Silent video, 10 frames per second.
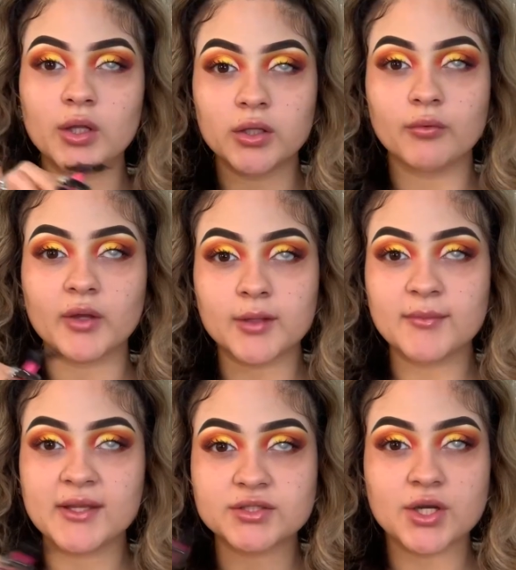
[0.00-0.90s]
You want to
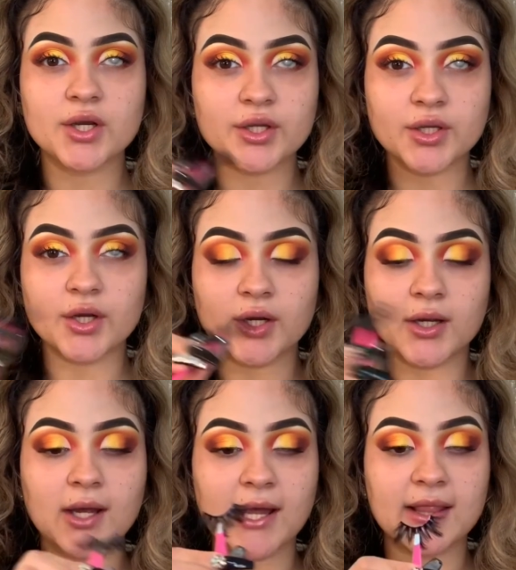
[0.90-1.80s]
make sure your
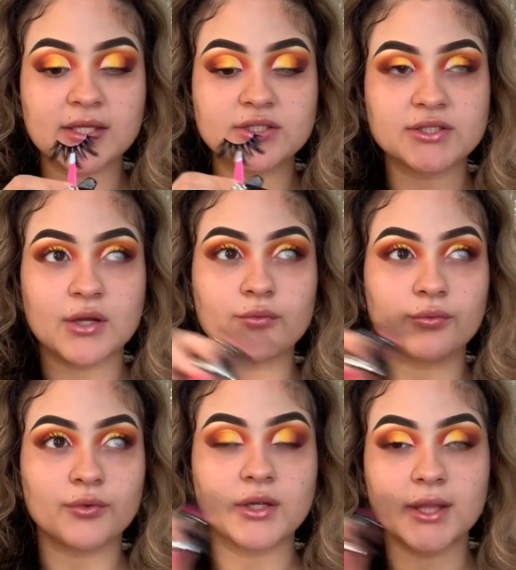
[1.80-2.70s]
eyelashes are
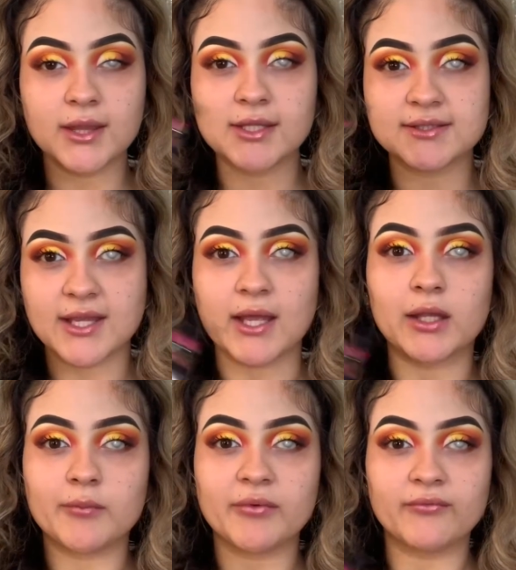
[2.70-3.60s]
really
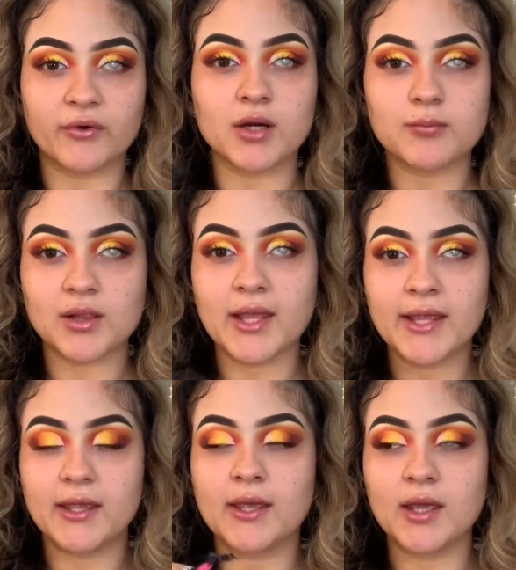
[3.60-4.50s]
tacky before
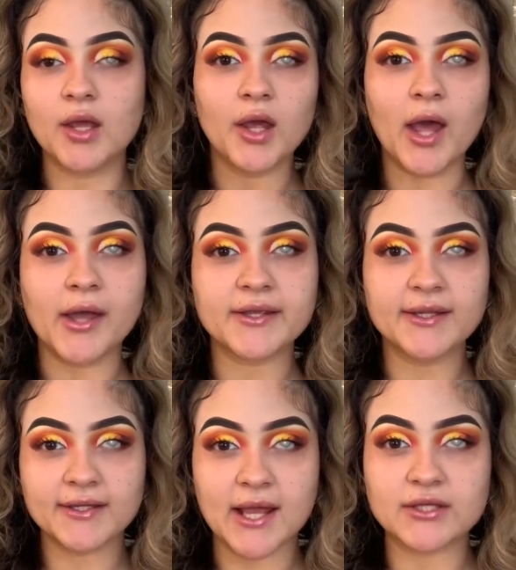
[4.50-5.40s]
applying it. I
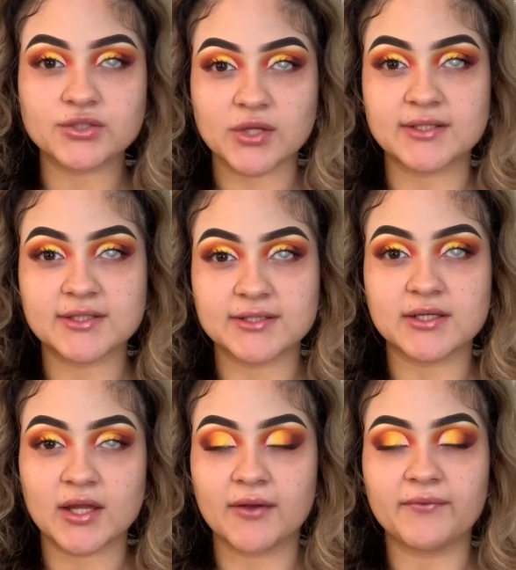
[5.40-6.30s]
cannot stress this
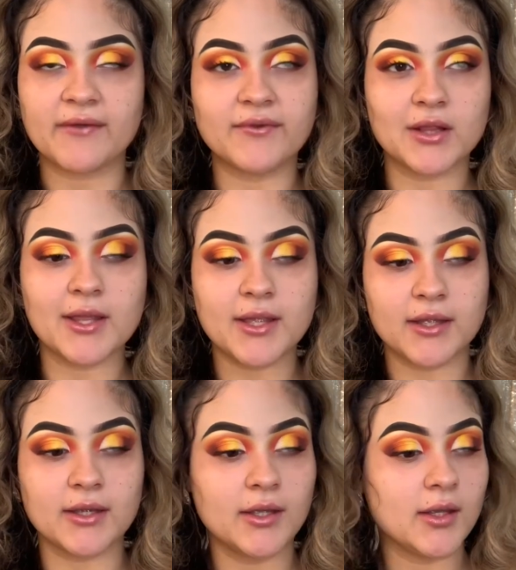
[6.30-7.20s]
enough. I feel
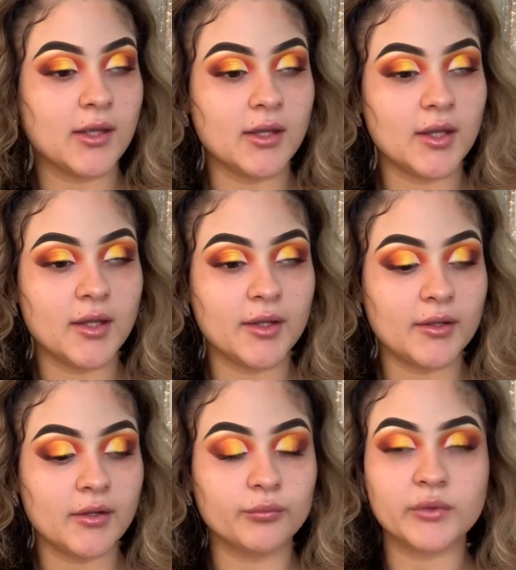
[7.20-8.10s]
like
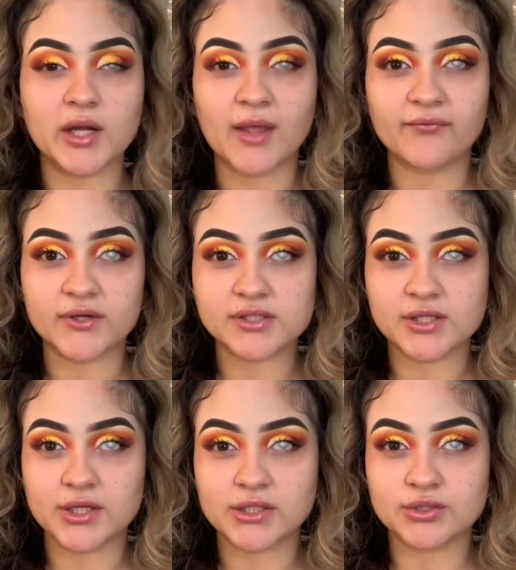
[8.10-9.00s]
when I first
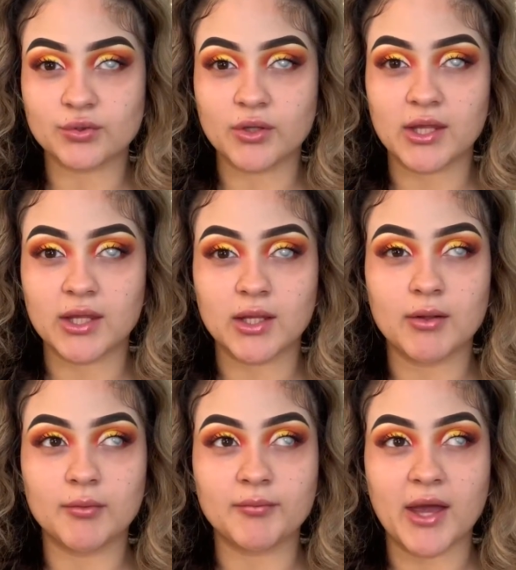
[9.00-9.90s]
started doing
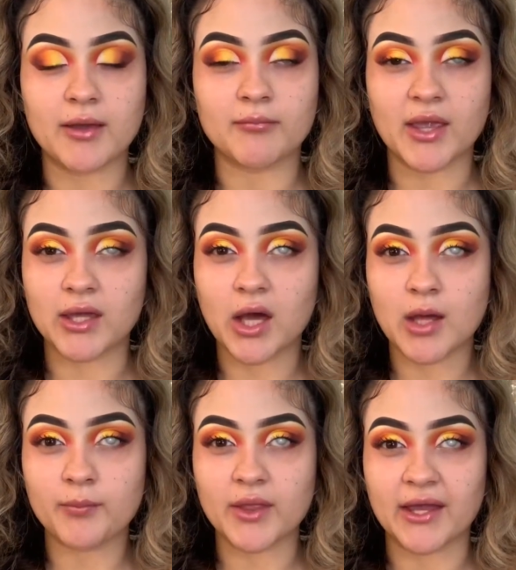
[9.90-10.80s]
my
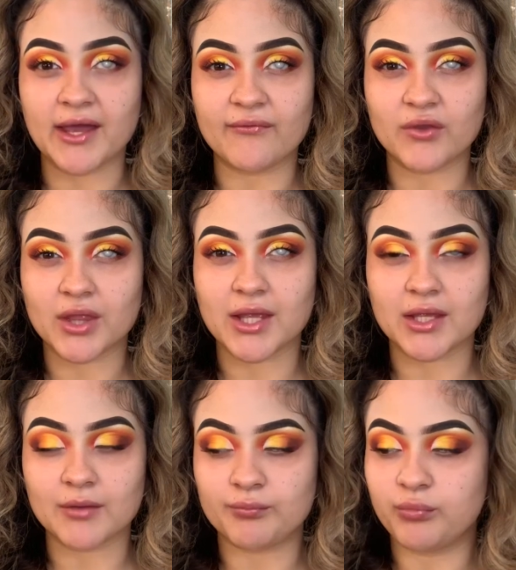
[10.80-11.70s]
makeup, like I feel
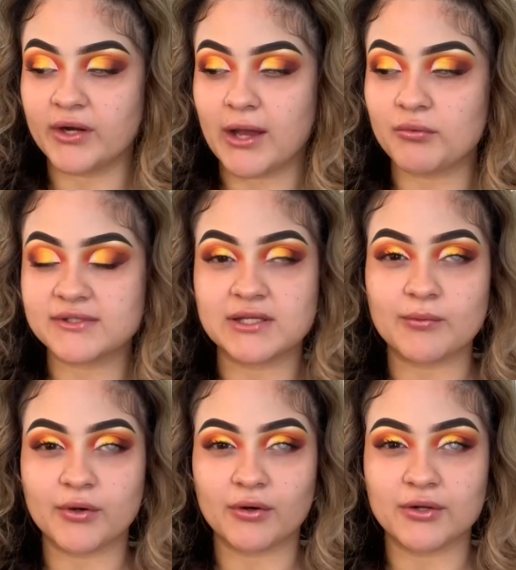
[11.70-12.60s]
like when I would see
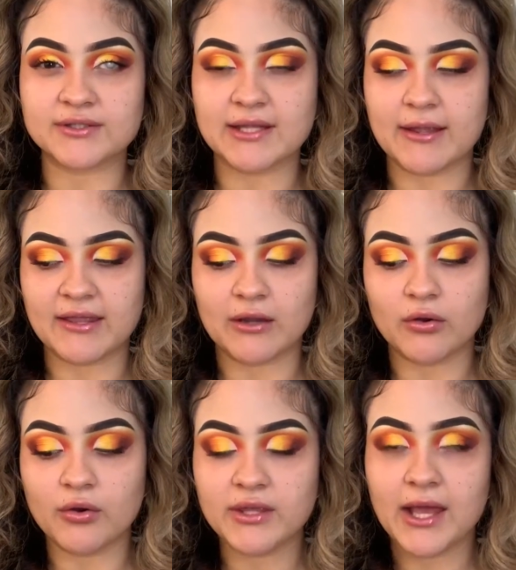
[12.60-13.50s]
girls say like,
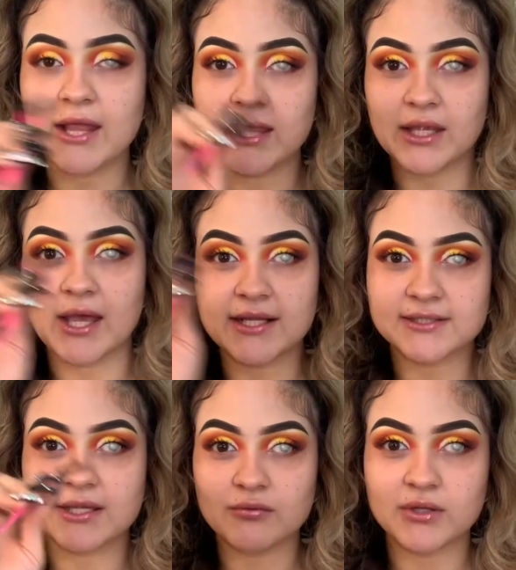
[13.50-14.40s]
oh yeah, like it has to
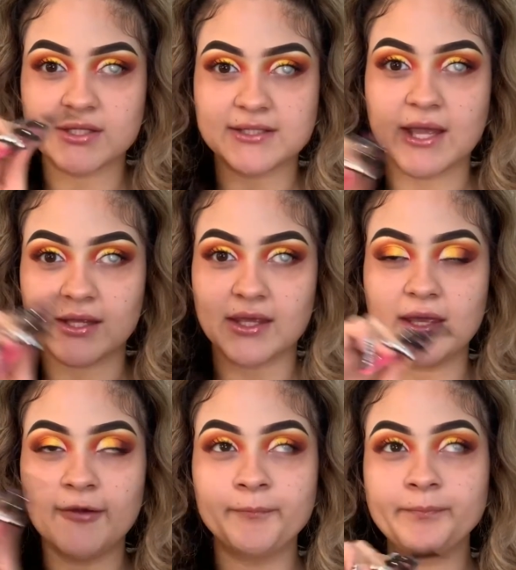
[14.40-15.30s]
get really
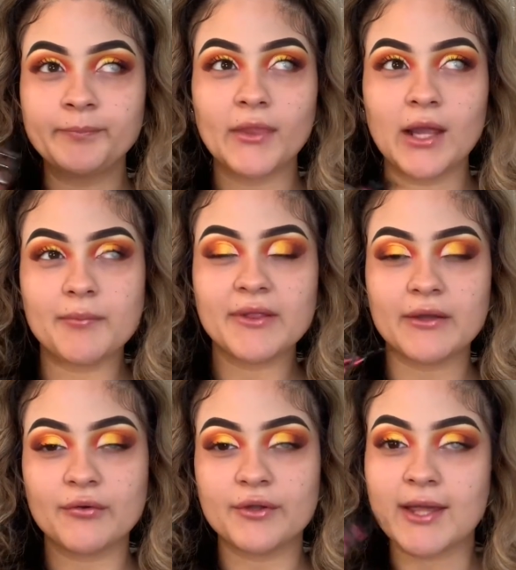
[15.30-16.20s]
tacky, I'd be like,
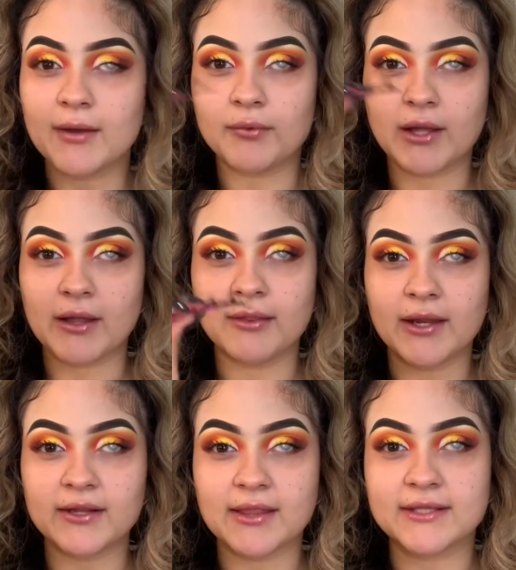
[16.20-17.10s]
oh yeah, well I'll
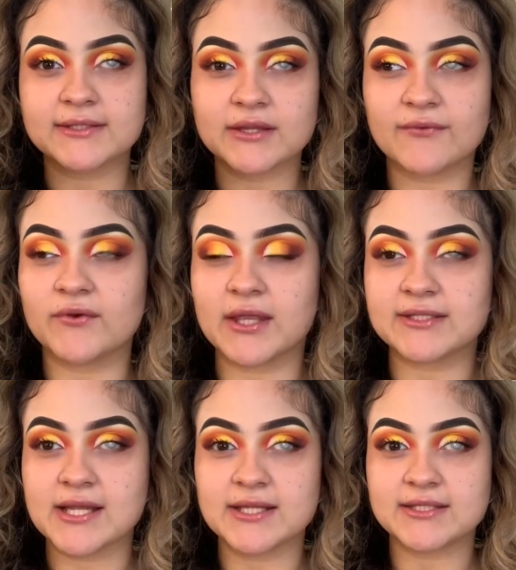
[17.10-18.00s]
let it like sit there for like
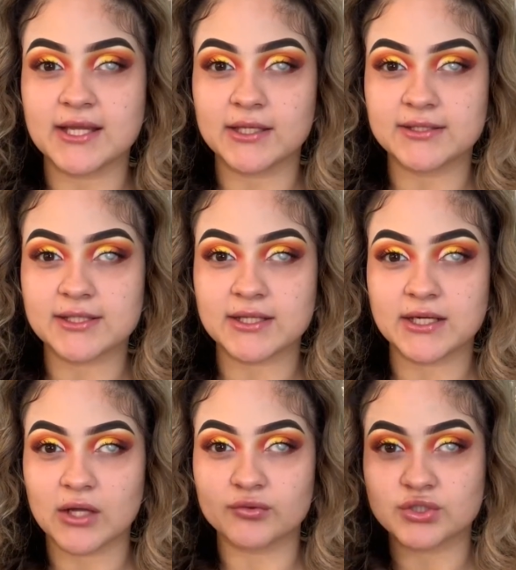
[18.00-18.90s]
10 seconds and then
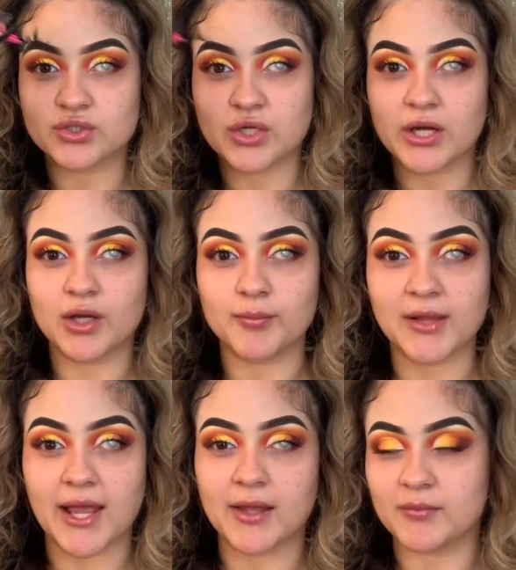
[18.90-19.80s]
I'll just try to
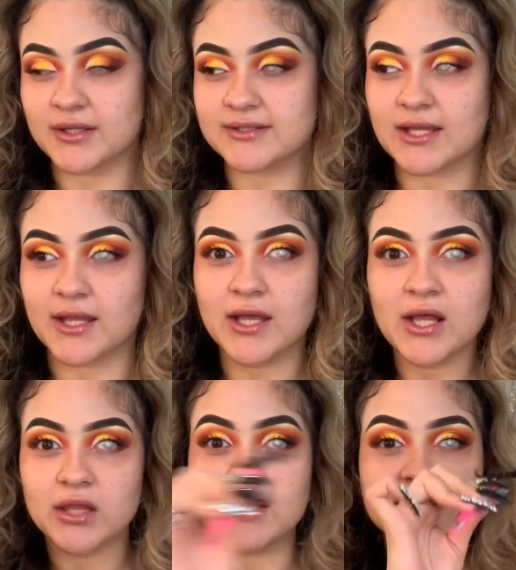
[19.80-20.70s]
apply them. And it's like
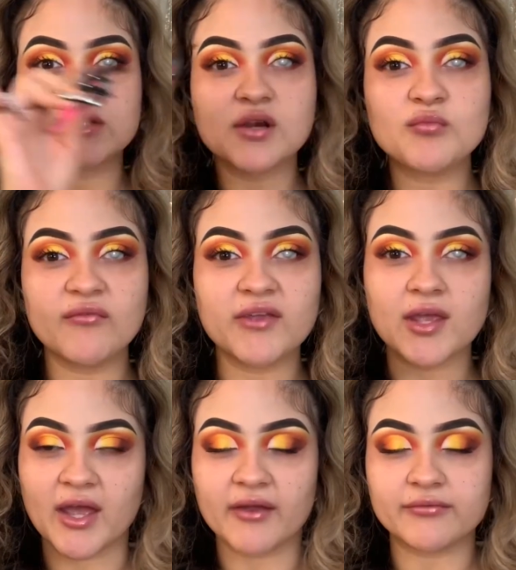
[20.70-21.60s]
they start moving
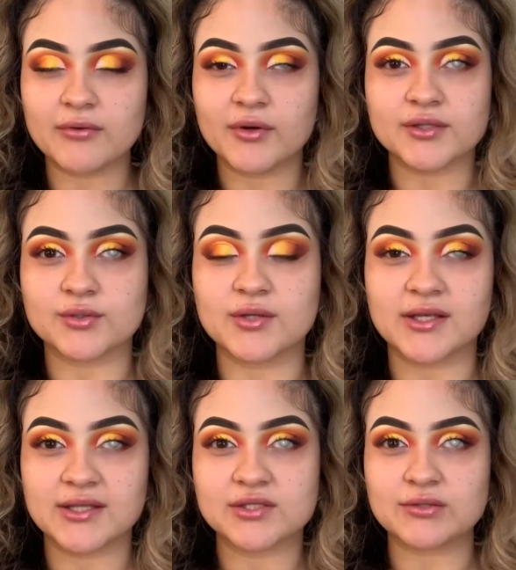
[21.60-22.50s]
everywhere, so
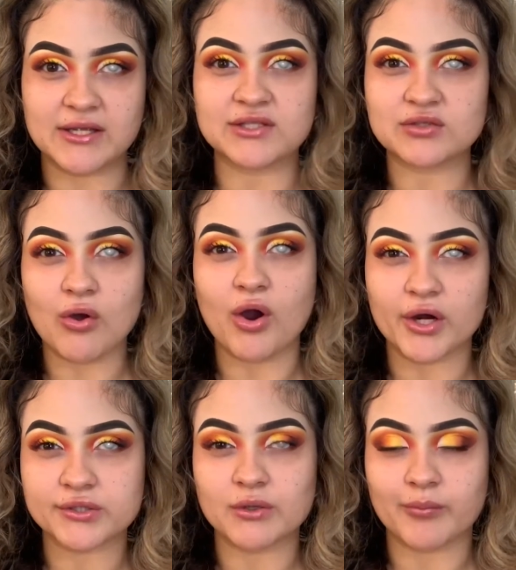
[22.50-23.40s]
it's so
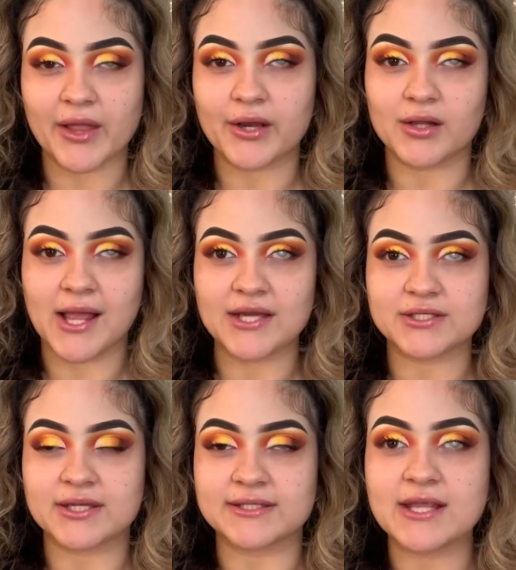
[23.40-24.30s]
hard to apply your
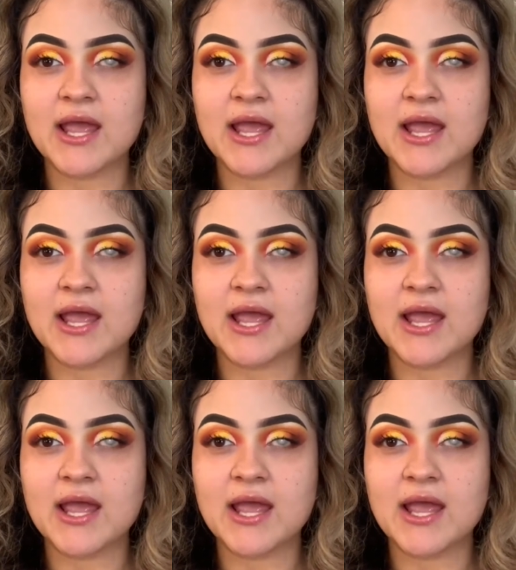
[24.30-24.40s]
lashes.